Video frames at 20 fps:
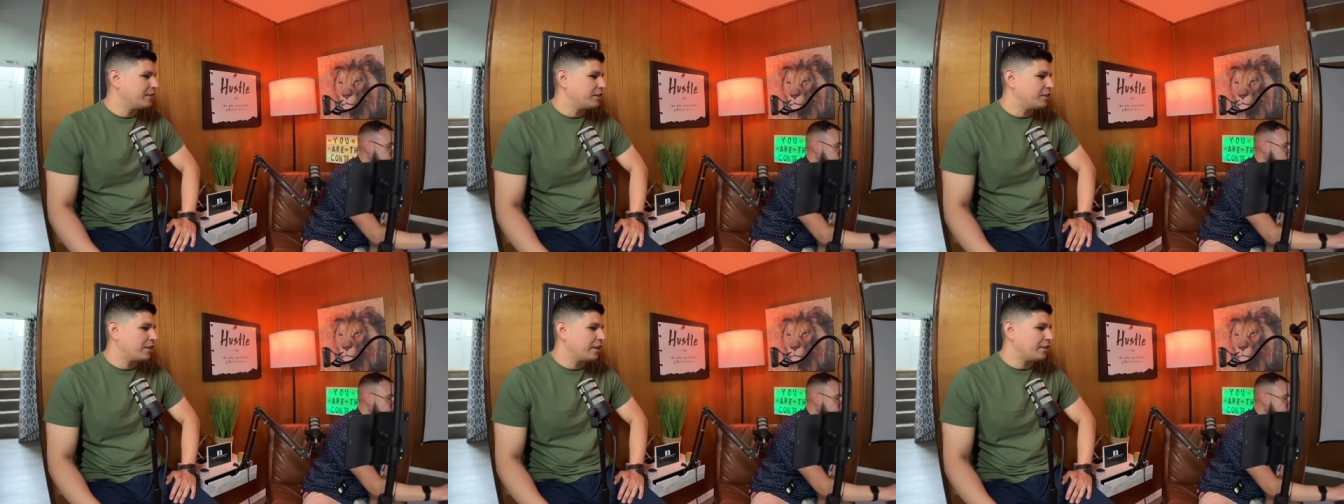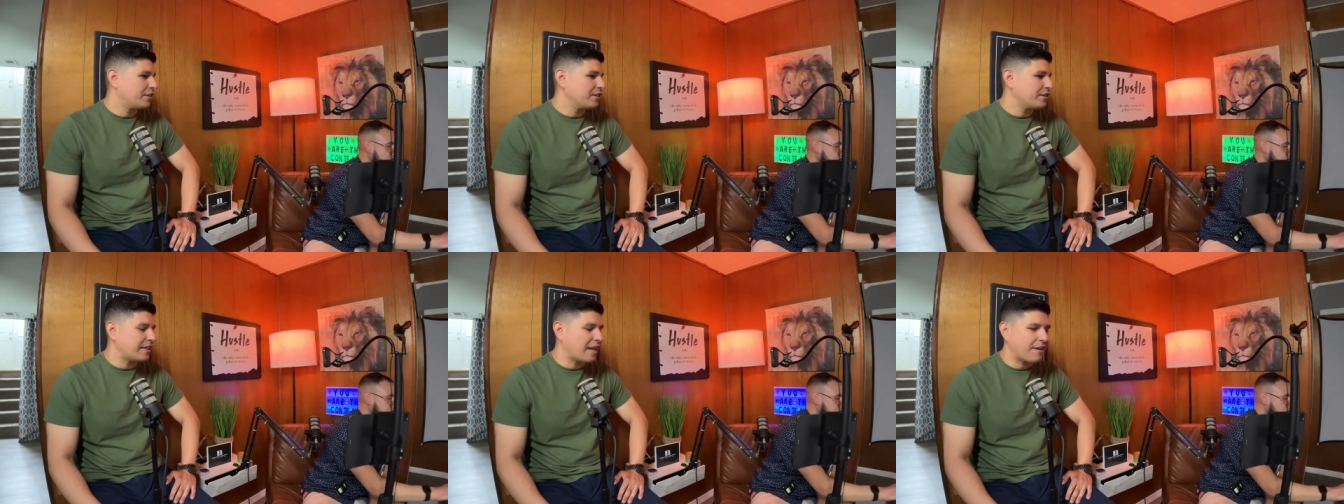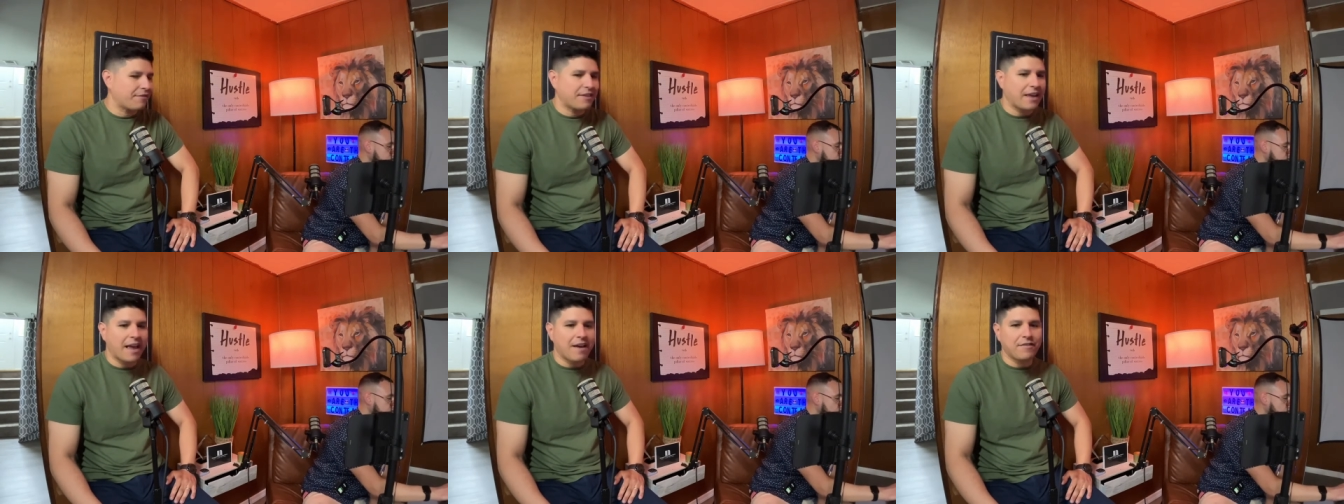They just have
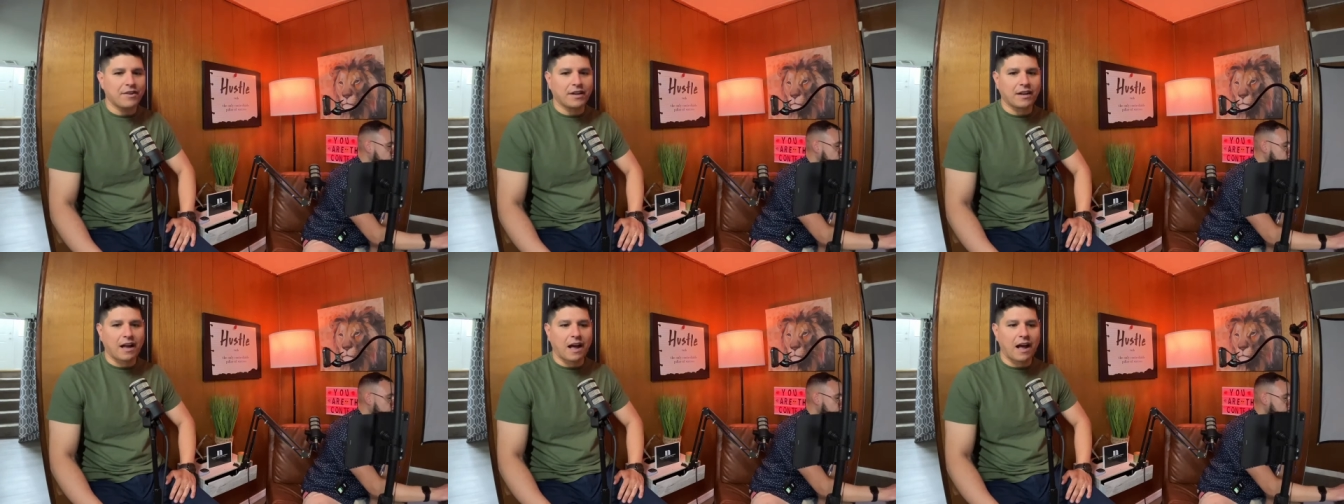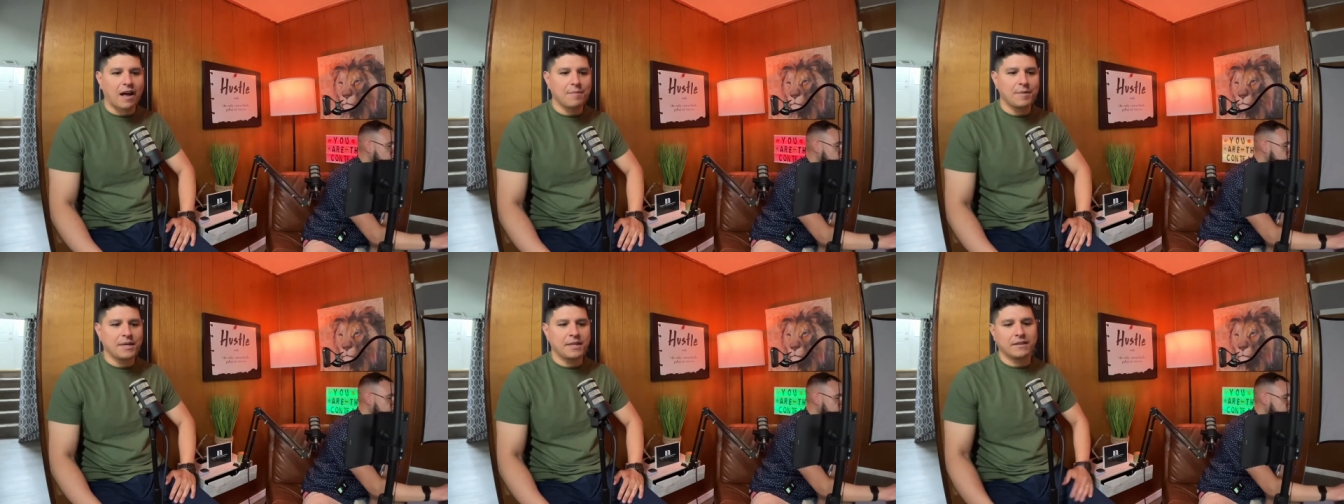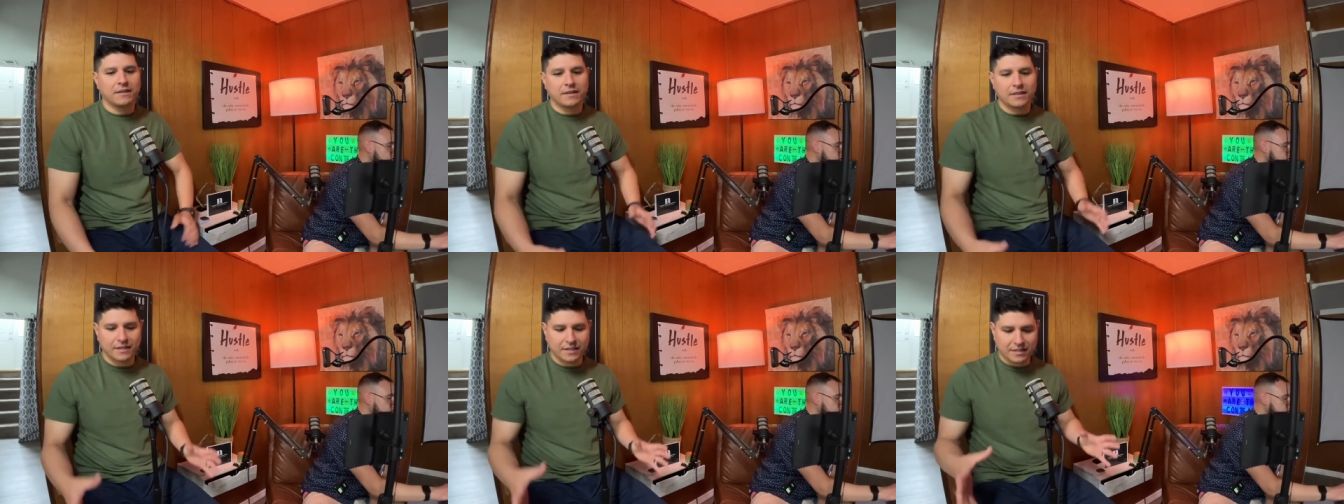to have a common
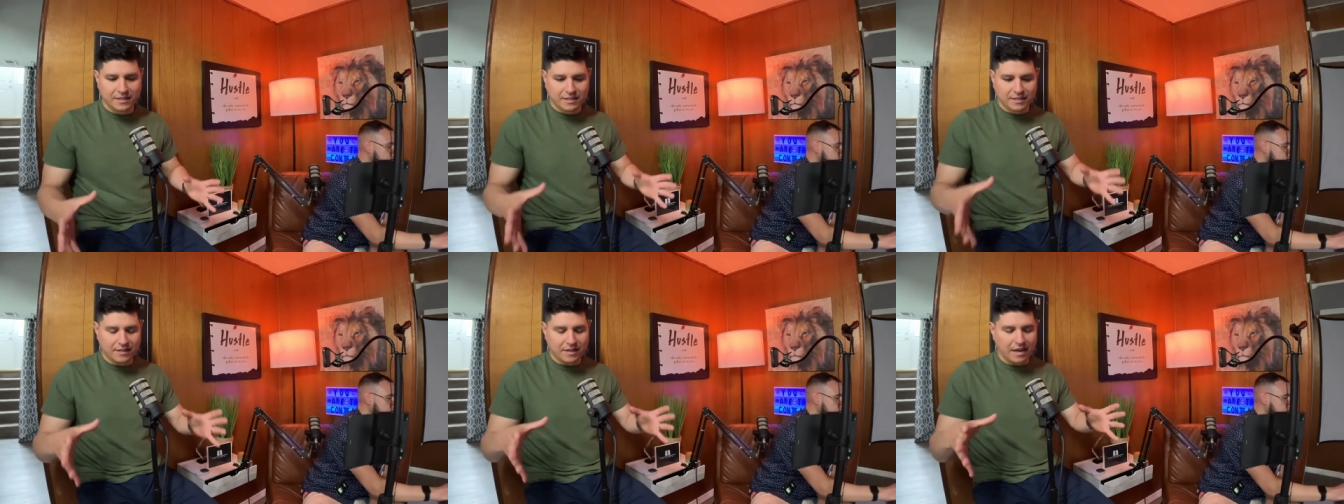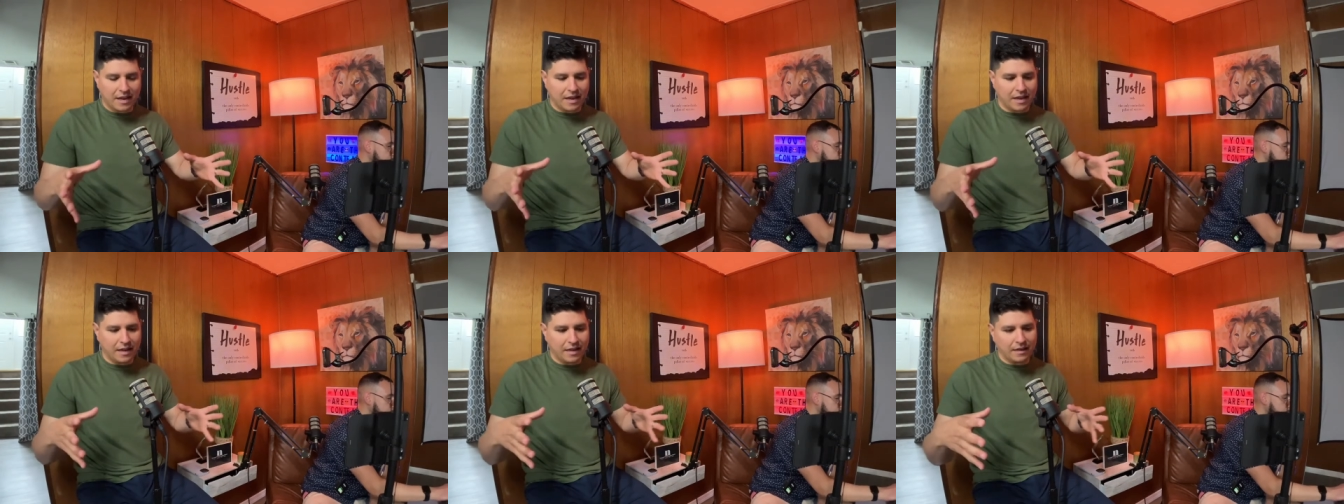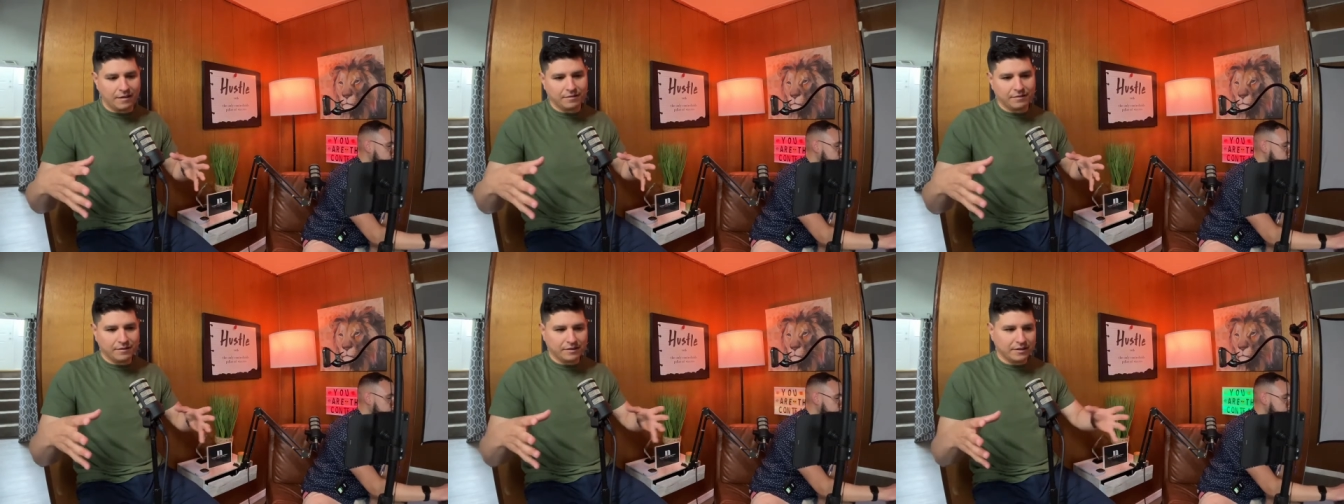uh,
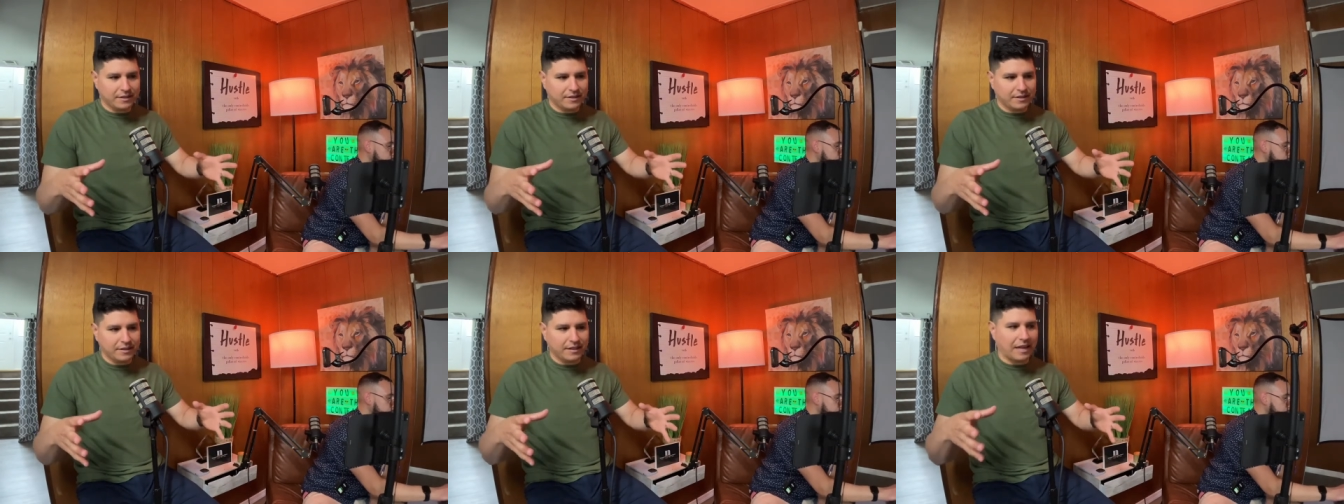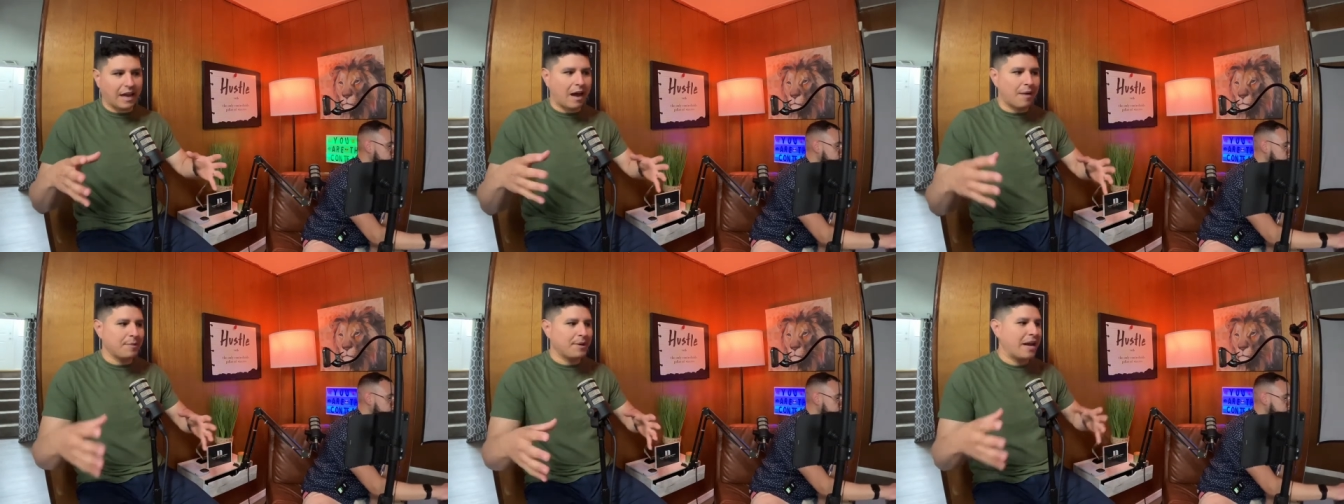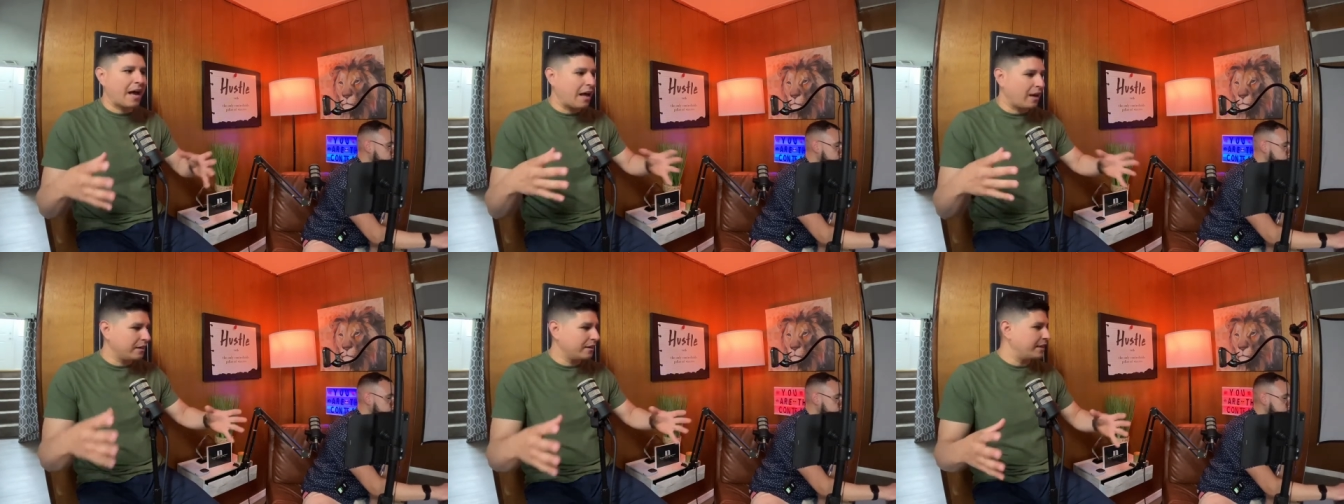a
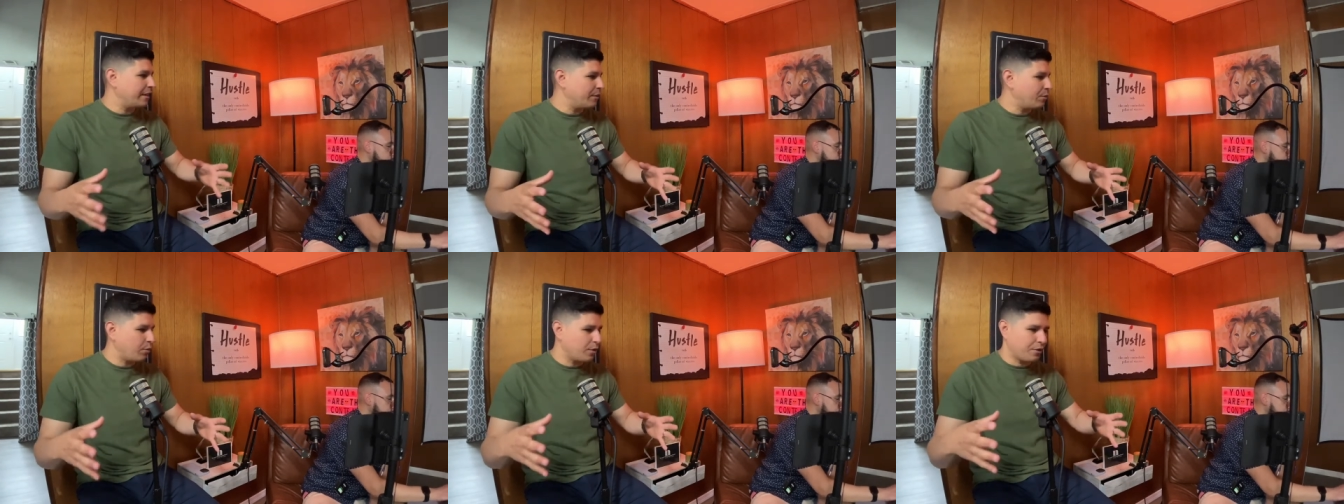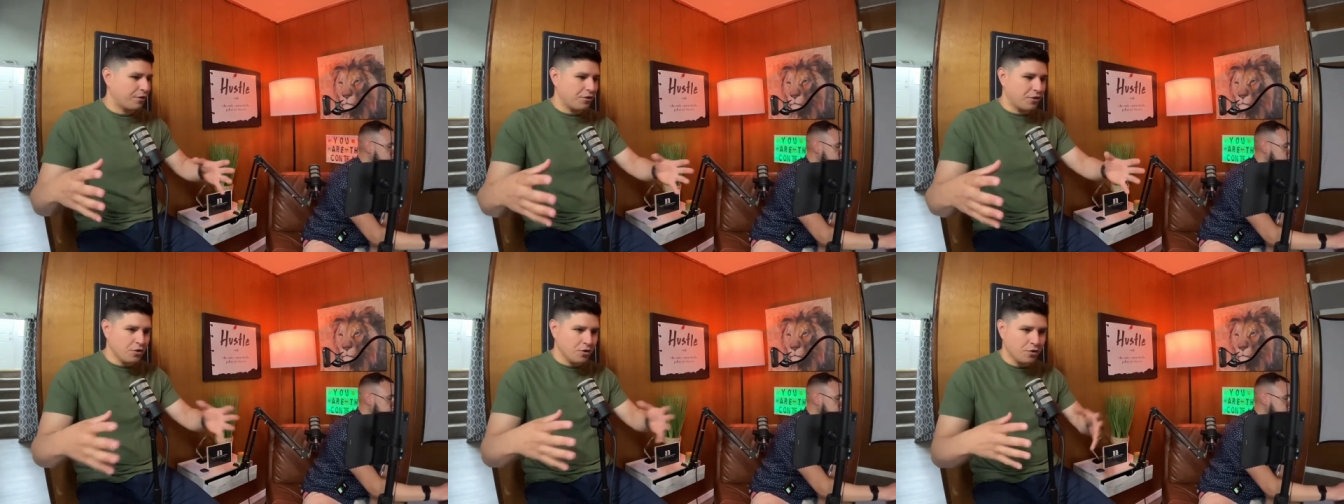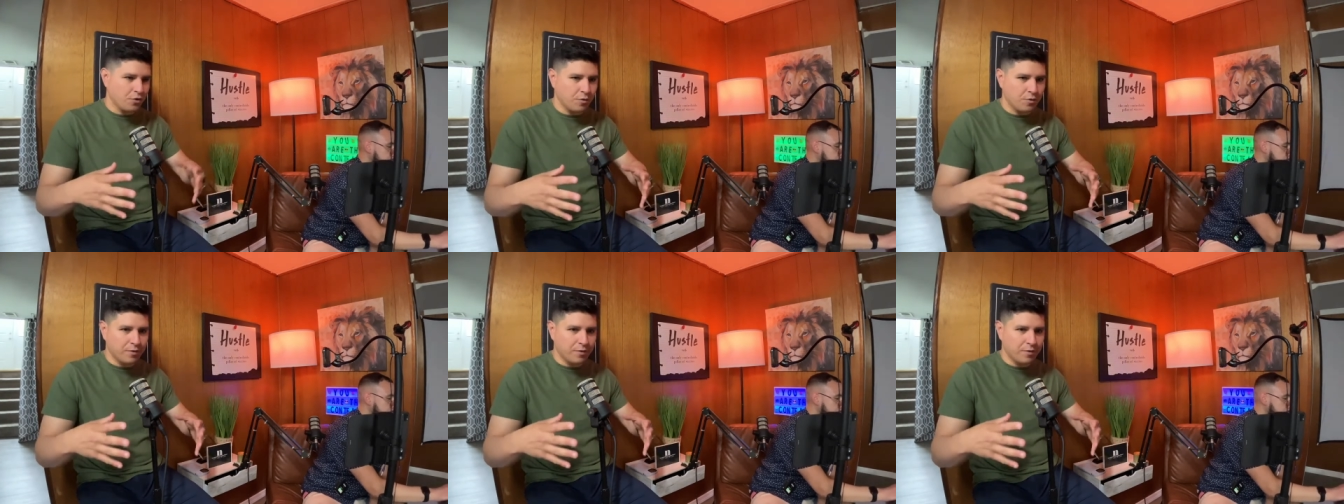commonality with you,